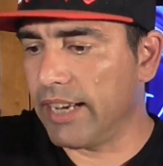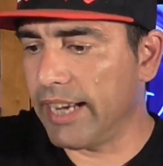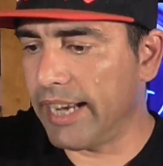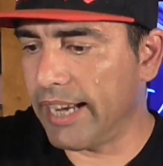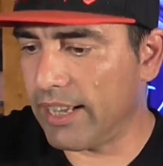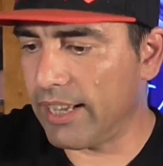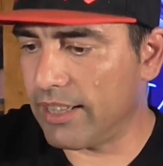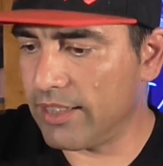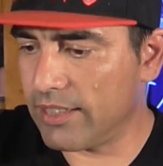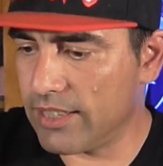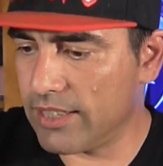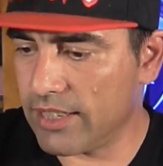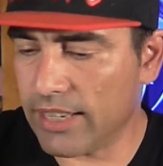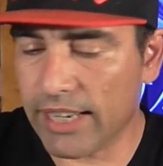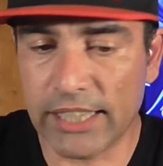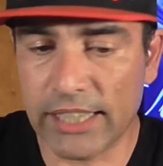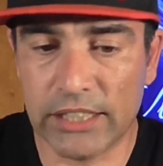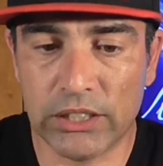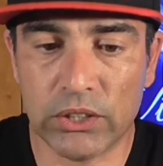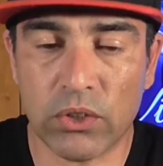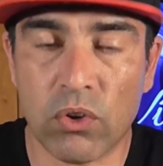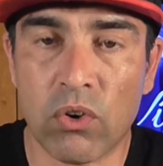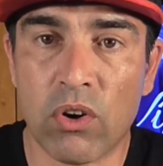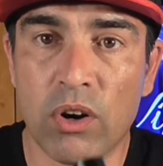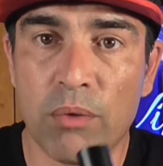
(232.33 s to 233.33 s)
And
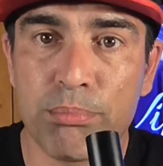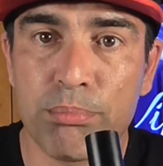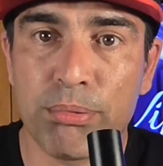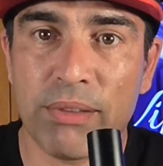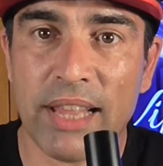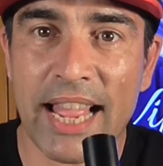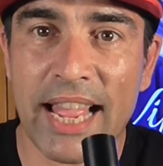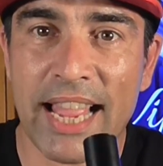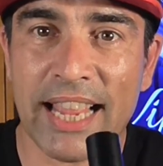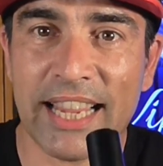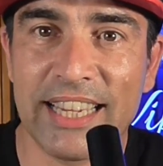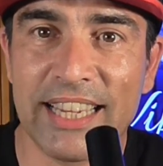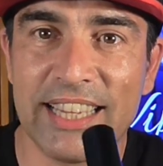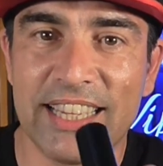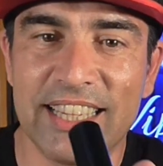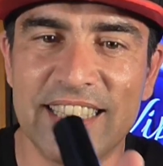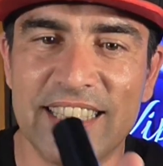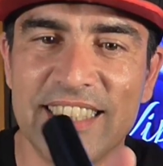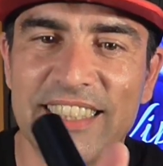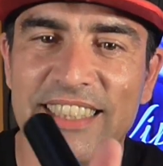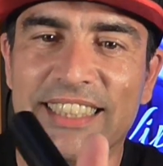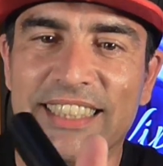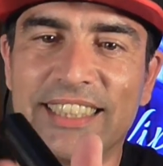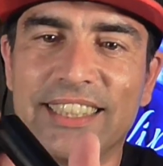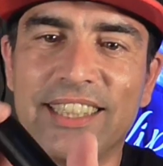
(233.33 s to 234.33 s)
it's all black,
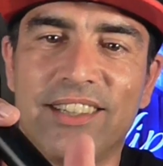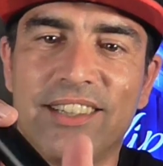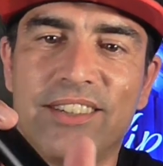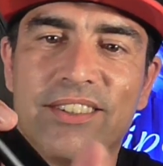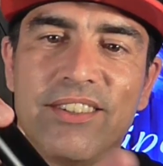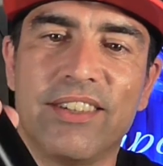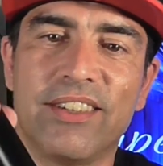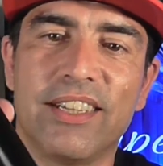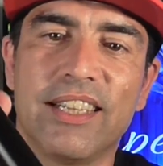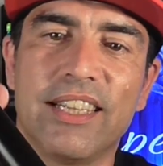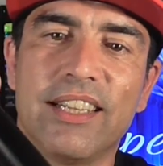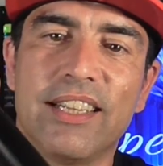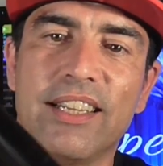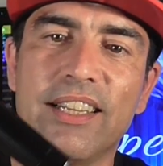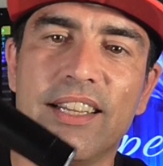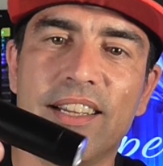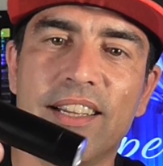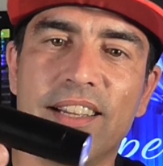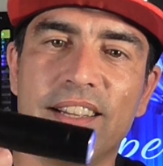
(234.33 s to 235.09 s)
so